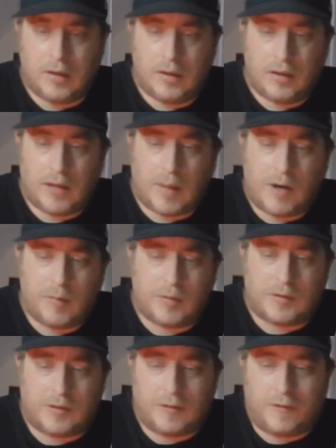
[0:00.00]
They were able
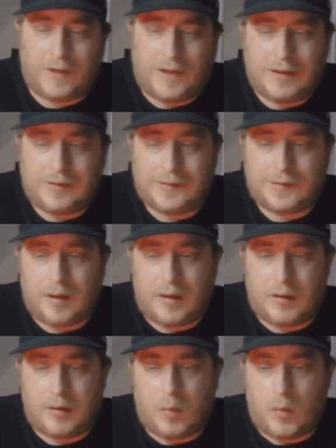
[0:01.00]
to defeat
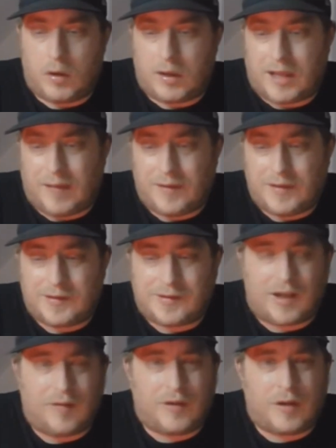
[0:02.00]
Kevin
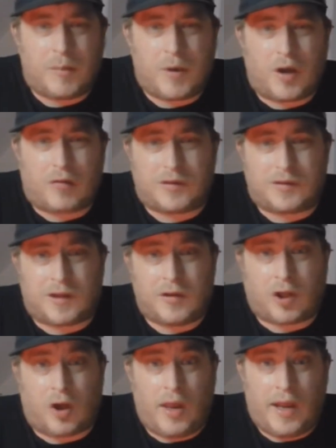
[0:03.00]
Sullivan and Mike
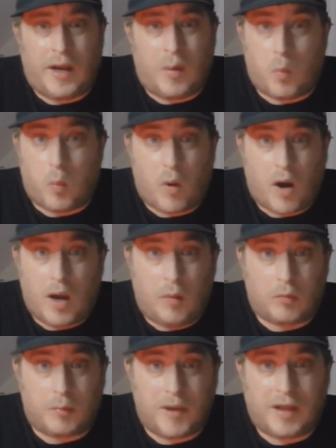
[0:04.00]
Rotunda in a
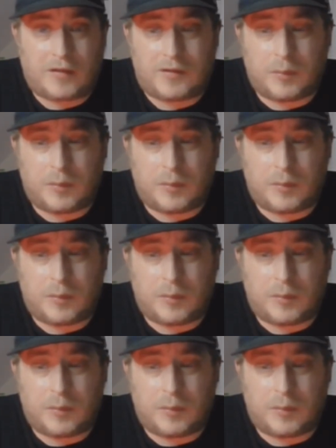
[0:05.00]
wild match.